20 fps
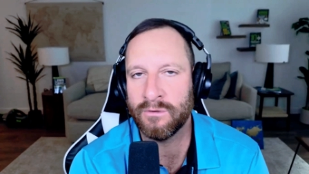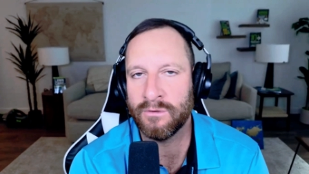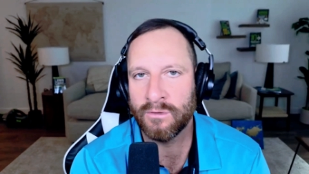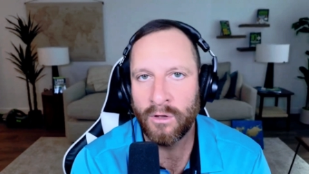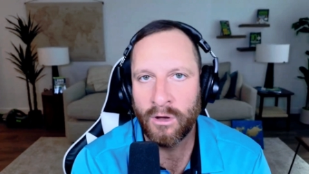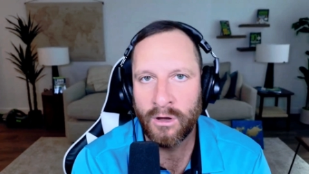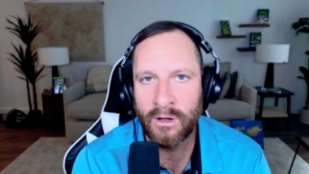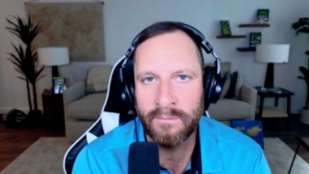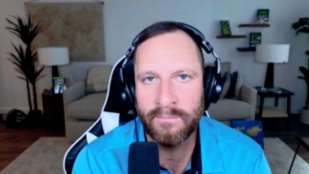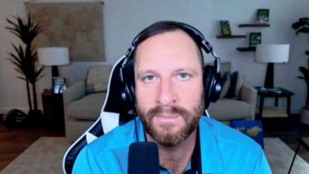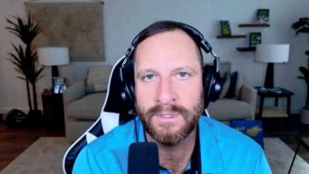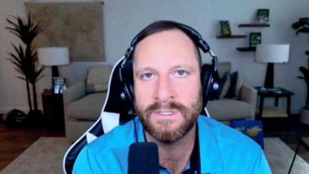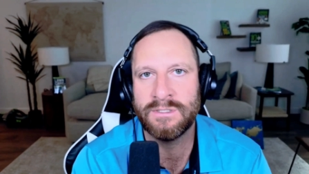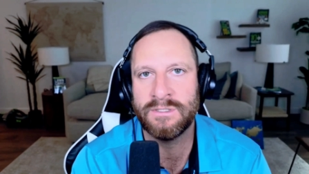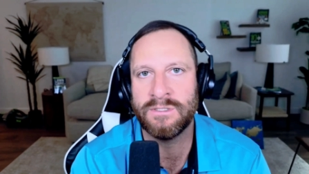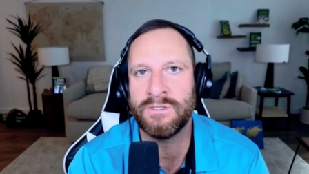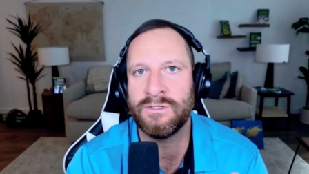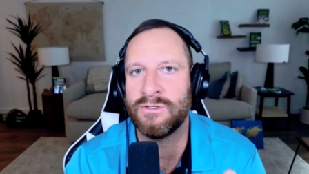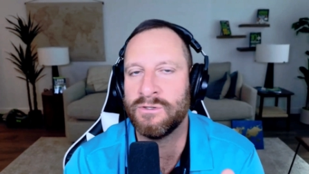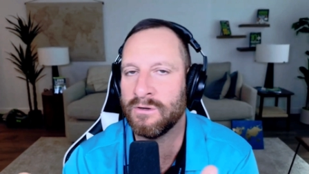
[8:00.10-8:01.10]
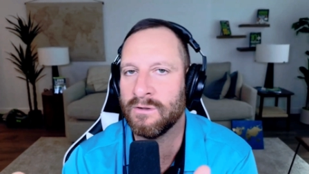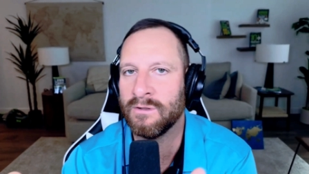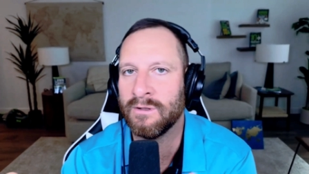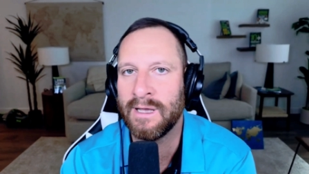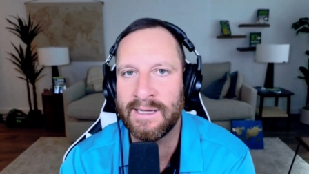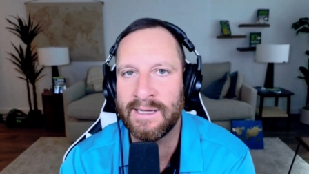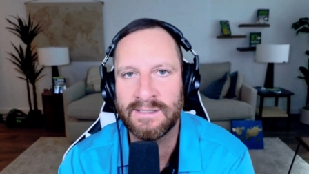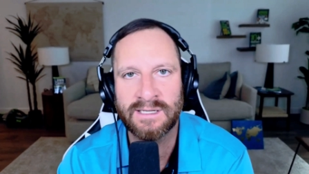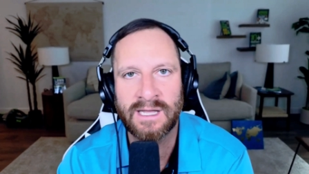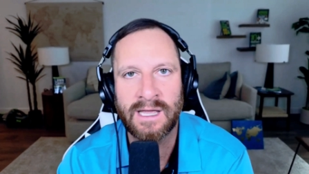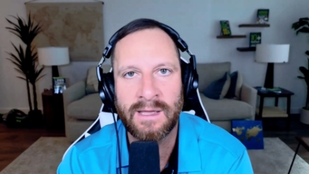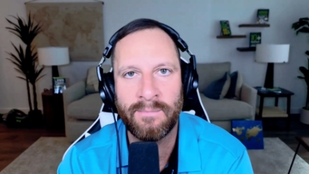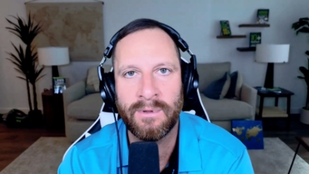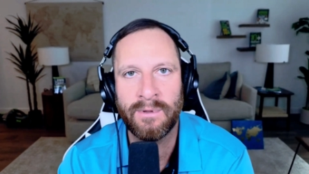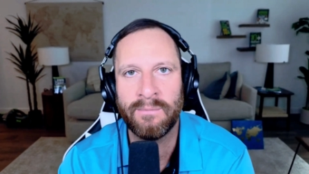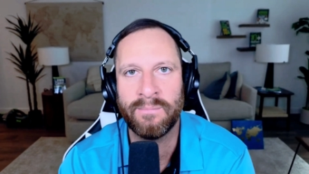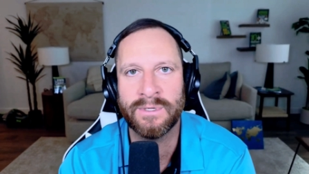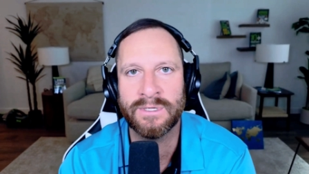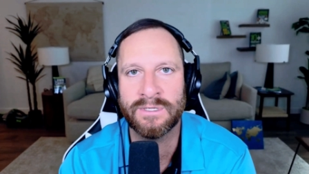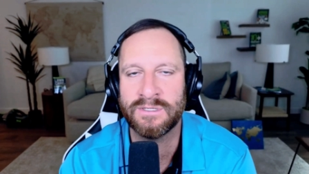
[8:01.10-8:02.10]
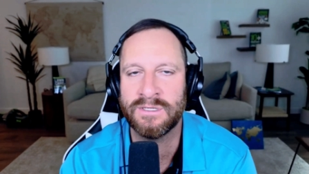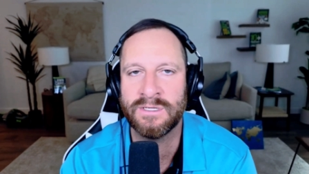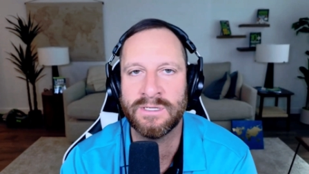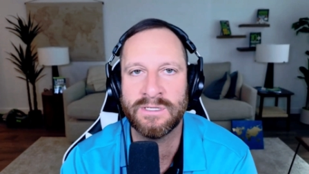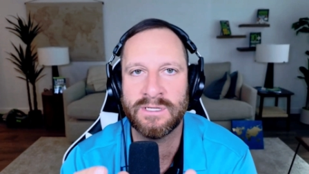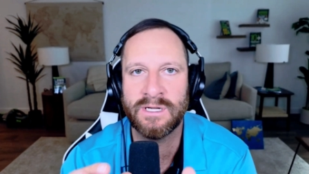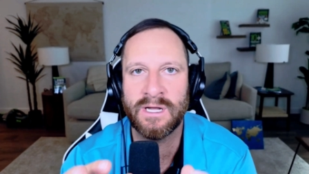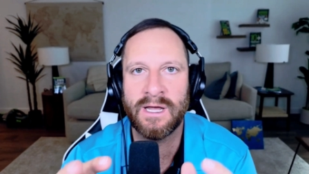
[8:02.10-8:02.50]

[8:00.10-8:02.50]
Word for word: a lawn business or a landscaping business.